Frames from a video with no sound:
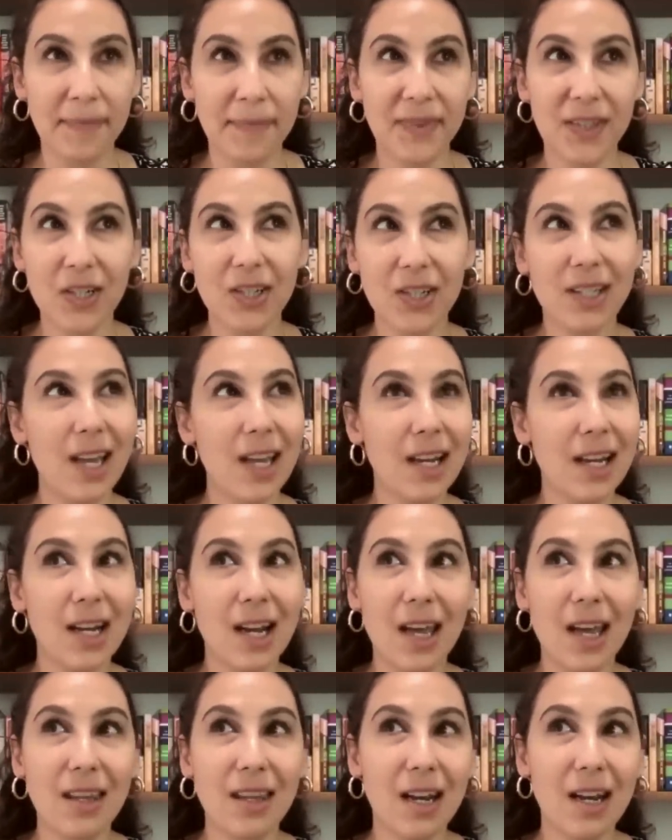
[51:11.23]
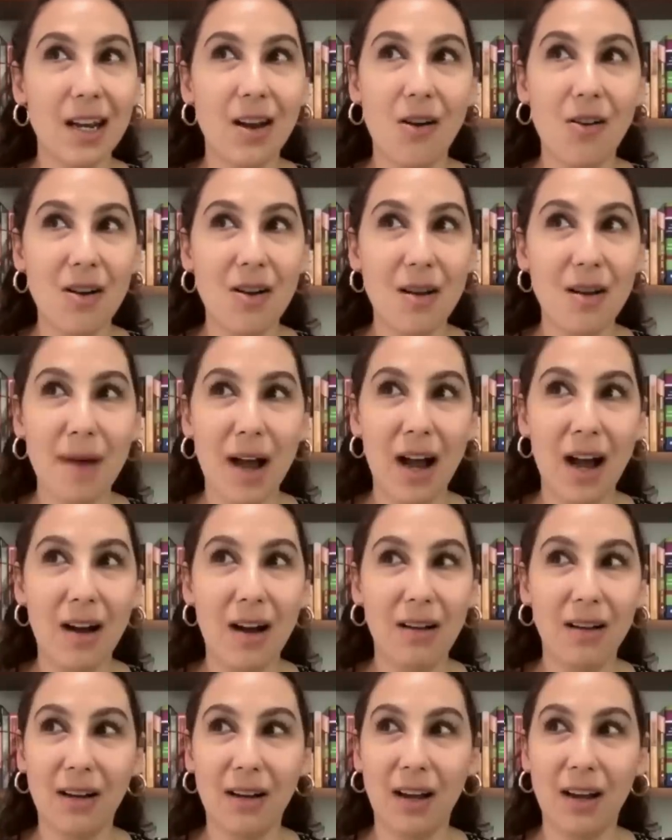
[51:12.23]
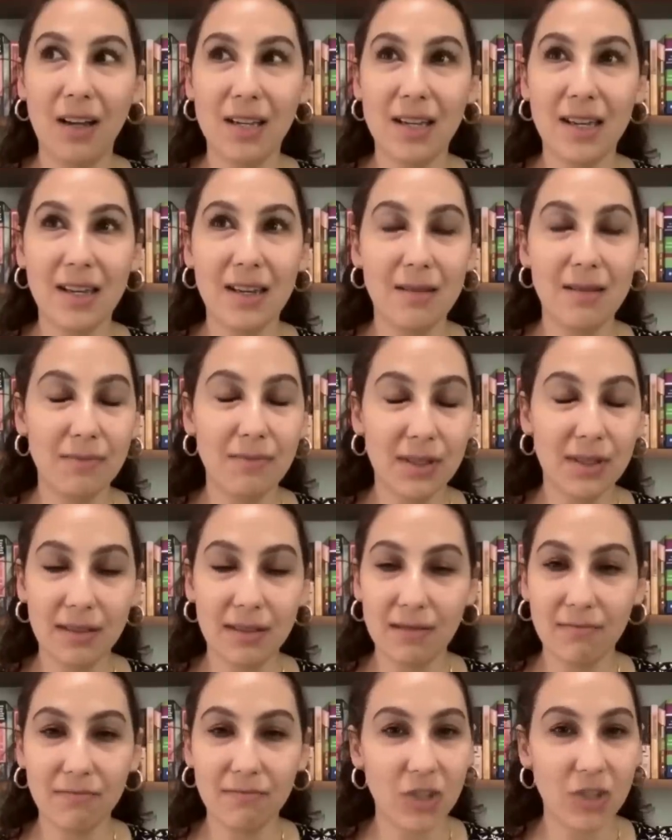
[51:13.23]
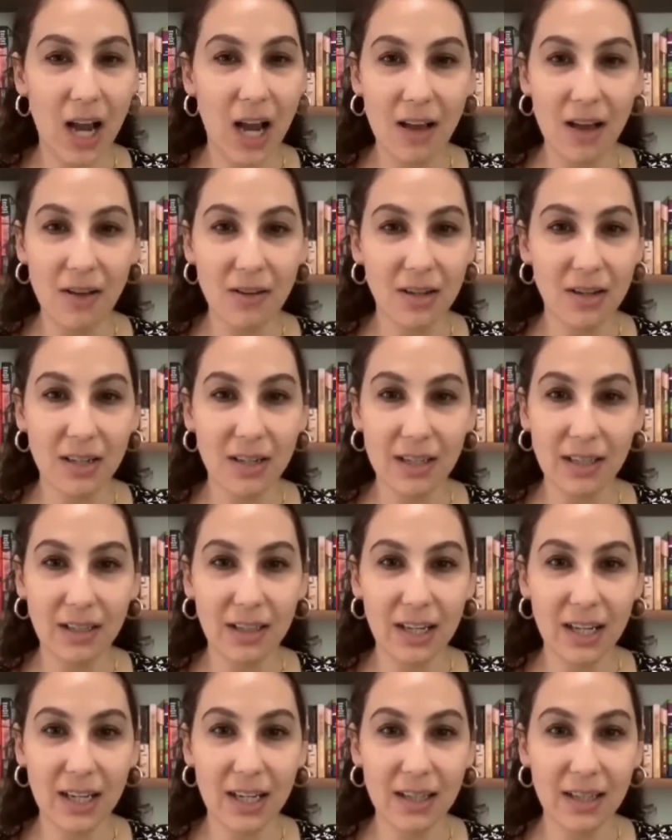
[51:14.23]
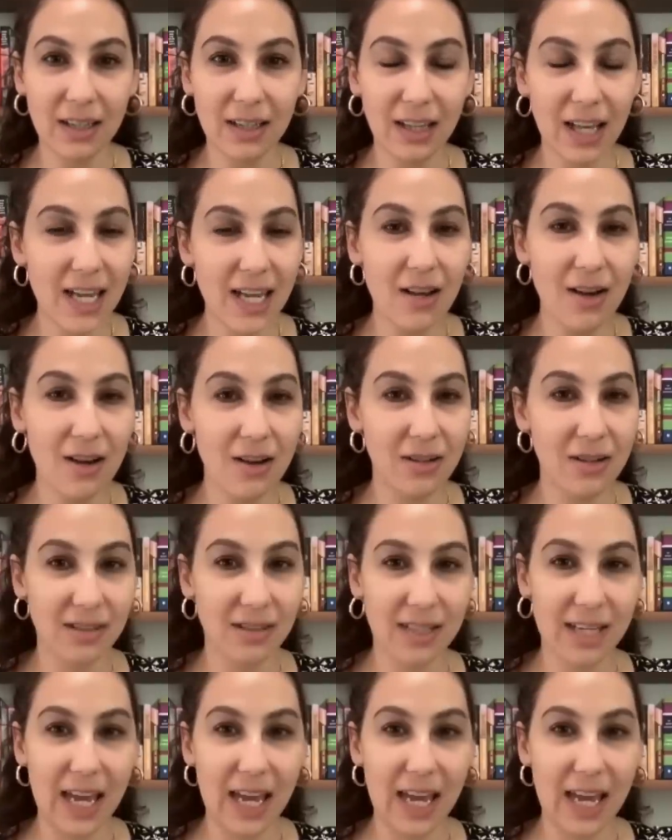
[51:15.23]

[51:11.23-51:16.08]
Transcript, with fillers: there's like nothing known about Hakeem's childhood in, in Lagos.